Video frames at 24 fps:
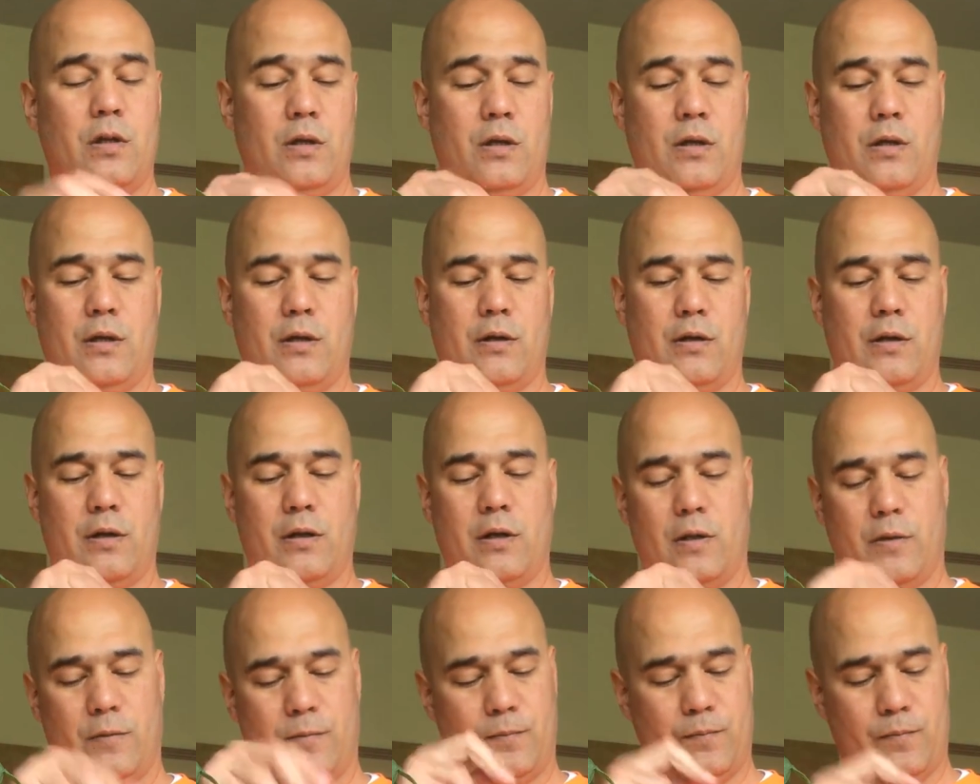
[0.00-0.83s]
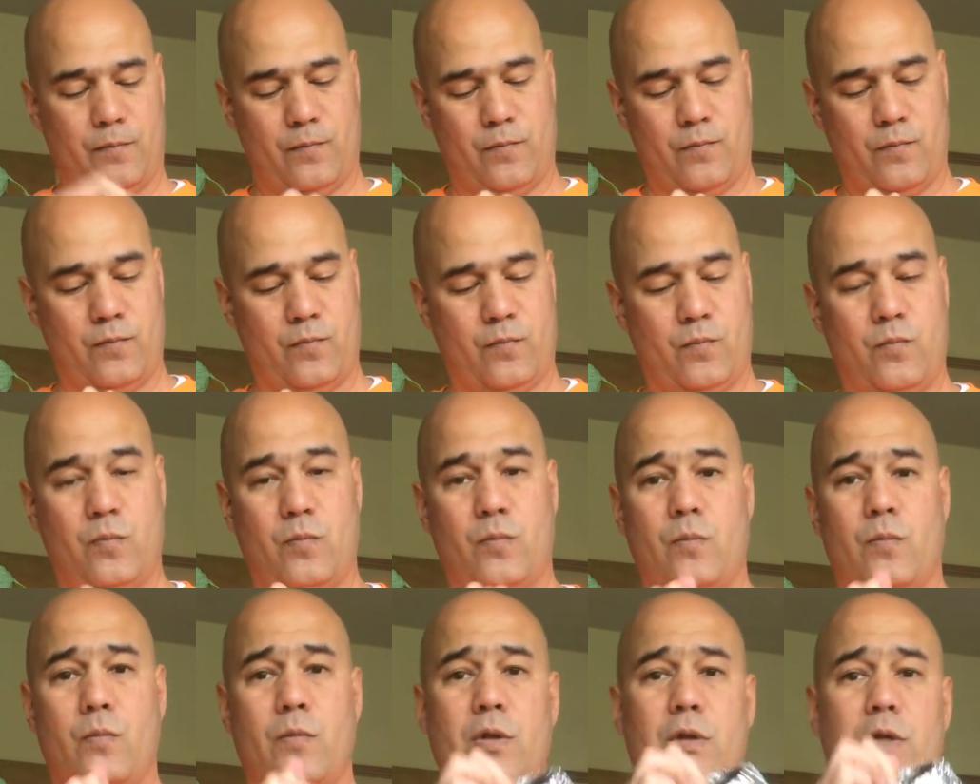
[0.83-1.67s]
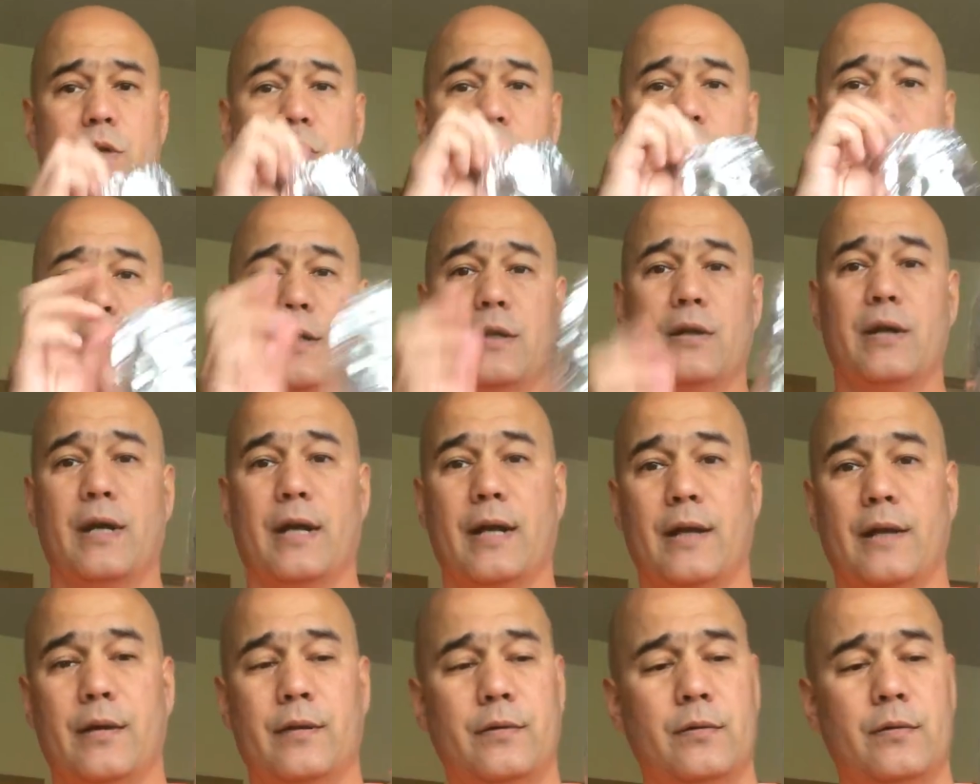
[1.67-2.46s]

There you go. And you got